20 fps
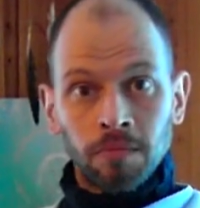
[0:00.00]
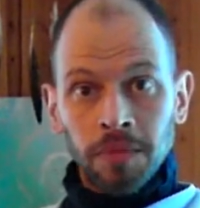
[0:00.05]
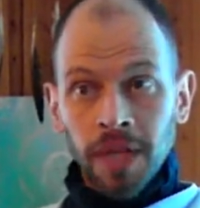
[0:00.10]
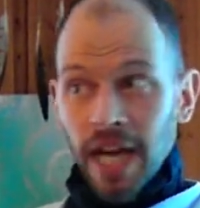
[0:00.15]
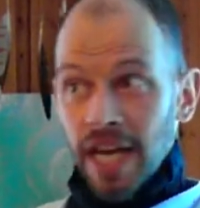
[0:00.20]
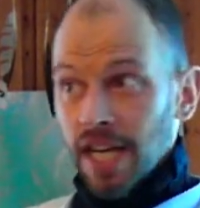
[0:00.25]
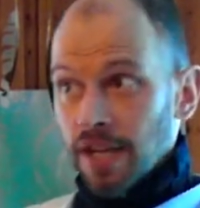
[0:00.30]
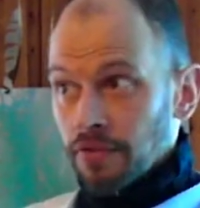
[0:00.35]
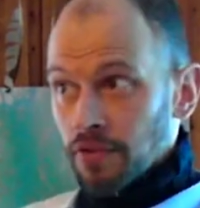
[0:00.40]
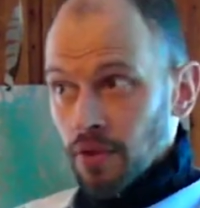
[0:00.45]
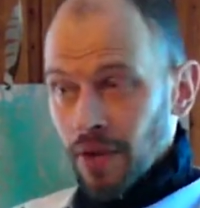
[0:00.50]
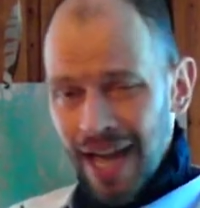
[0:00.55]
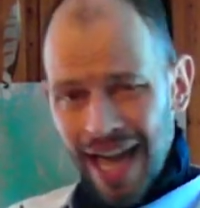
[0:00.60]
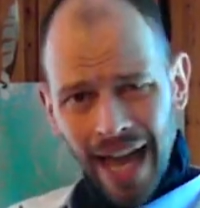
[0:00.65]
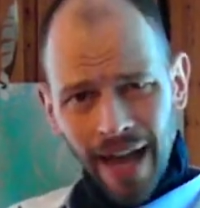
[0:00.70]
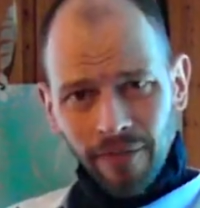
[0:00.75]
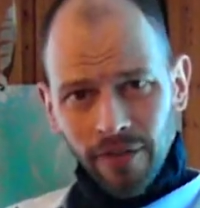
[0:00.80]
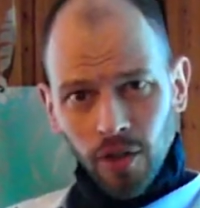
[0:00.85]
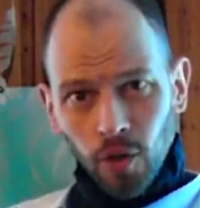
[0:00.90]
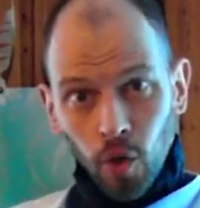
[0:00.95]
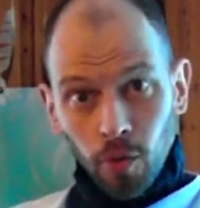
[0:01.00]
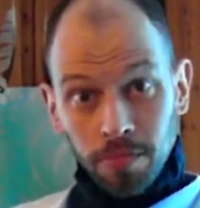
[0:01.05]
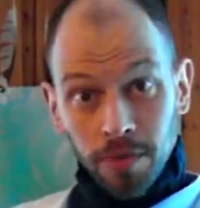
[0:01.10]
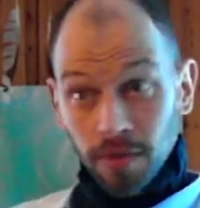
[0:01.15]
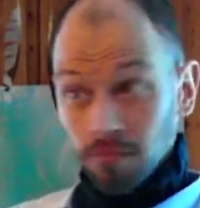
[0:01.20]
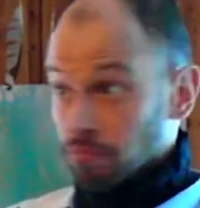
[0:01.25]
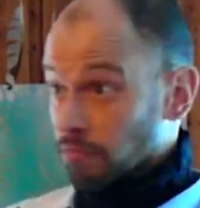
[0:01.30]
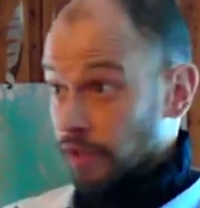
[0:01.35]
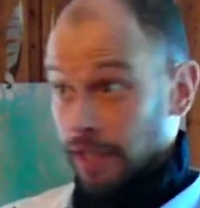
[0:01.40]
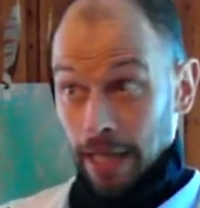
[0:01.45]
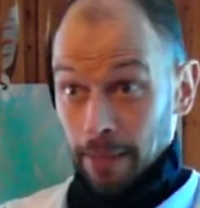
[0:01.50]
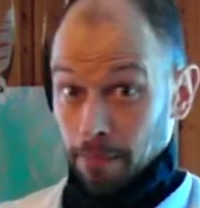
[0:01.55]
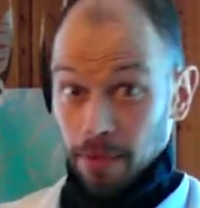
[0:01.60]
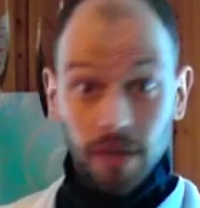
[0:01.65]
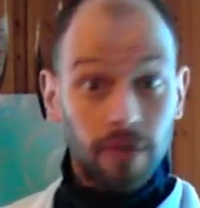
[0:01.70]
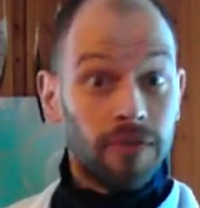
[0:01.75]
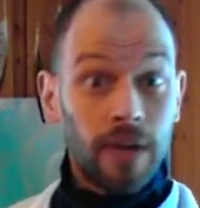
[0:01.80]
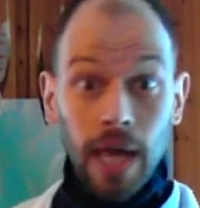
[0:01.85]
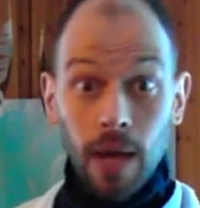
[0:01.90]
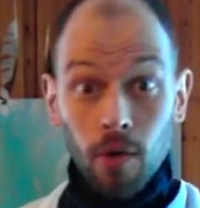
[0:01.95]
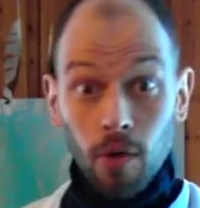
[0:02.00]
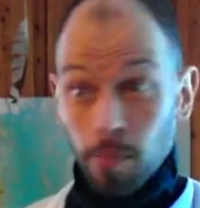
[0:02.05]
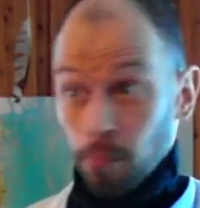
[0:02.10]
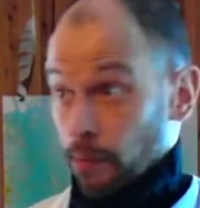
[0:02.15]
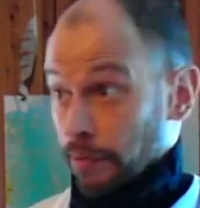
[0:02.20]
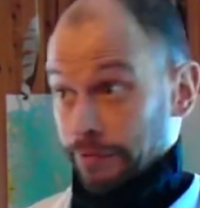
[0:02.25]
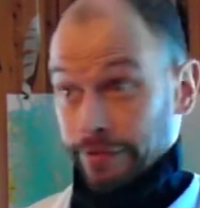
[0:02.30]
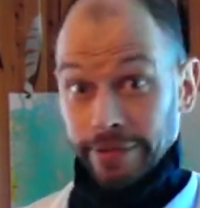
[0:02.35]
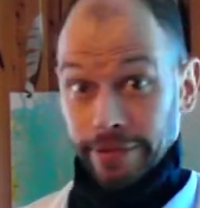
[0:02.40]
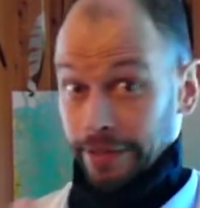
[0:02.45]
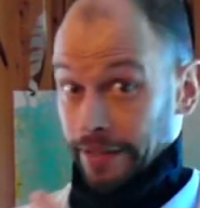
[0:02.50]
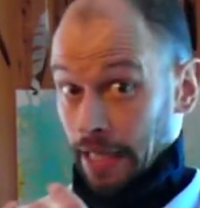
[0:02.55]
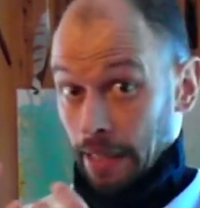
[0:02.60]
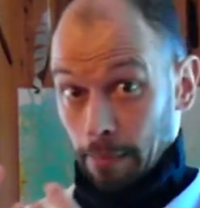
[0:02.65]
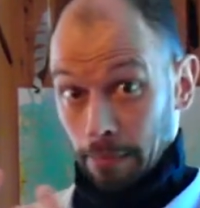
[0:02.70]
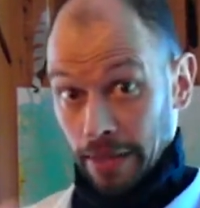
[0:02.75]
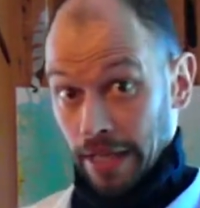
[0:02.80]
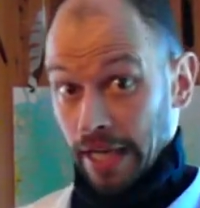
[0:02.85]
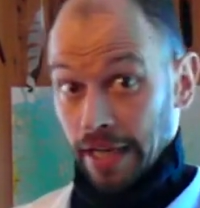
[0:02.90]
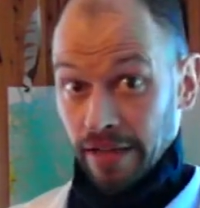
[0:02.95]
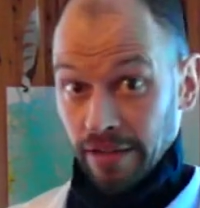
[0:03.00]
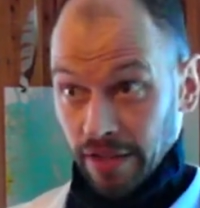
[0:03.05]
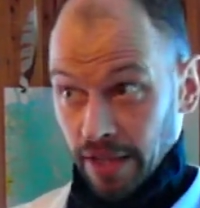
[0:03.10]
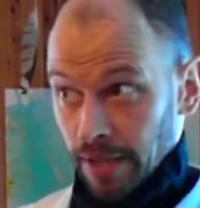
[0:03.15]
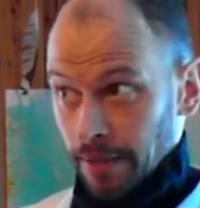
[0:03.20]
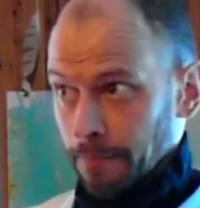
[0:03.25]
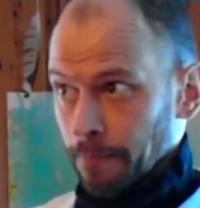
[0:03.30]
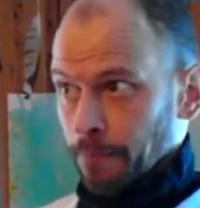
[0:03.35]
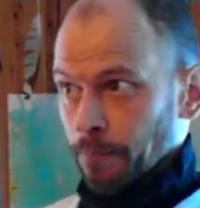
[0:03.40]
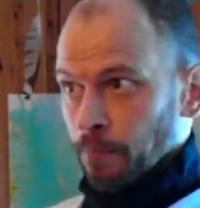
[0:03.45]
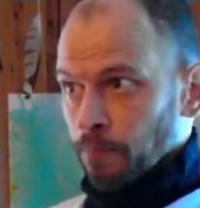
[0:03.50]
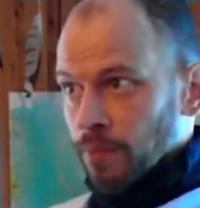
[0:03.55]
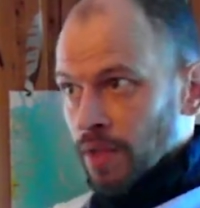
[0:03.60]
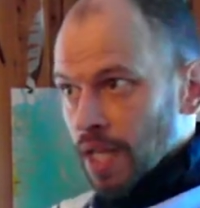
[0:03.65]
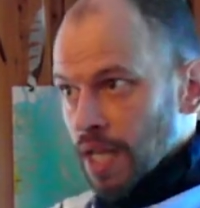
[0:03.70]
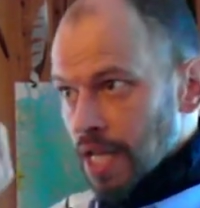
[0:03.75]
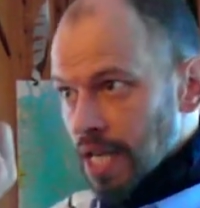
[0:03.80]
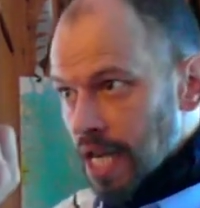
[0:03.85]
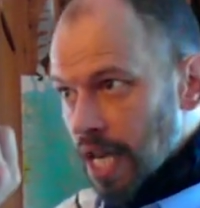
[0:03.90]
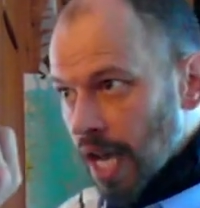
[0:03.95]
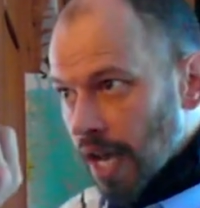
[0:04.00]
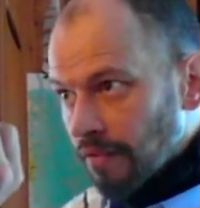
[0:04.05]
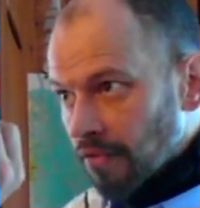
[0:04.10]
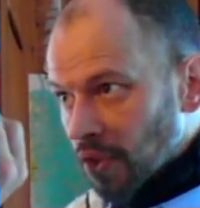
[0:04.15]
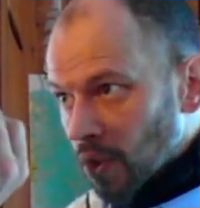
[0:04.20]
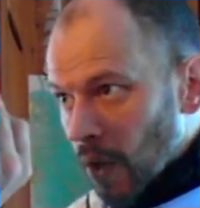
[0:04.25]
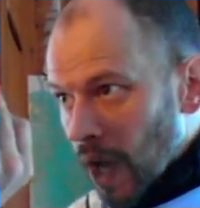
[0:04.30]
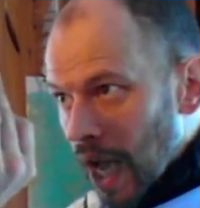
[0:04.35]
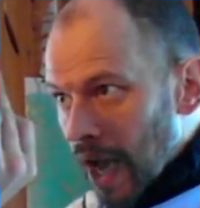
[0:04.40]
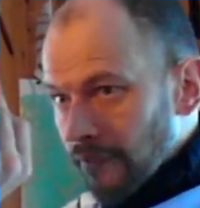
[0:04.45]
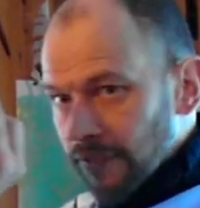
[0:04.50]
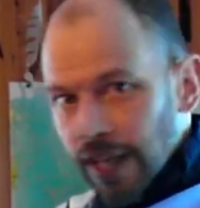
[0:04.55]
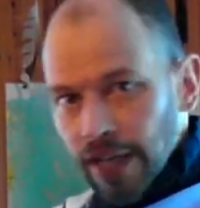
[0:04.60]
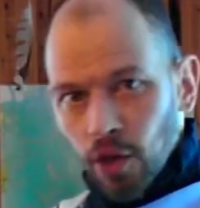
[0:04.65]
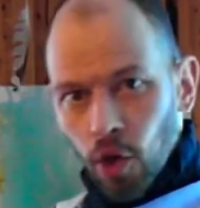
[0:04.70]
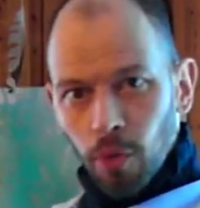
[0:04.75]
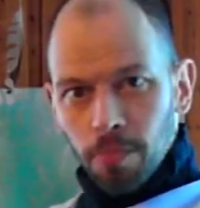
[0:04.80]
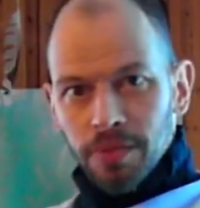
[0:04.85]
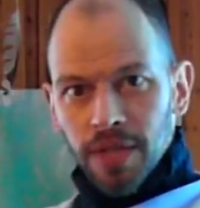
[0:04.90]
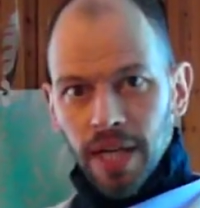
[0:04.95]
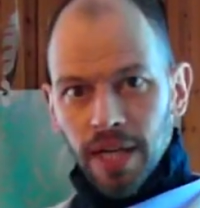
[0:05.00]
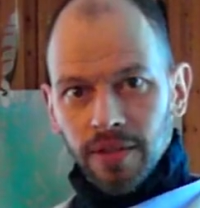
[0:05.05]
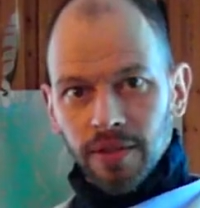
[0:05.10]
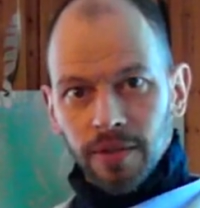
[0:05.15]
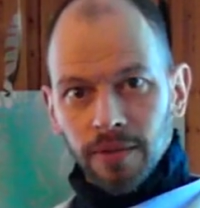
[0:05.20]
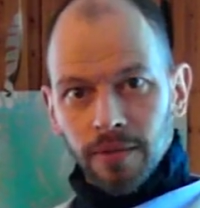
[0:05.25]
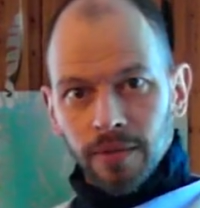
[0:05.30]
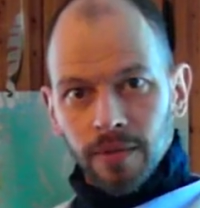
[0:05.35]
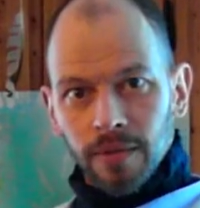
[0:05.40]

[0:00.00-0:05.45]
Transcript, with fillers: And if you have that object, can be a flower pot, can be anything. If you have that object,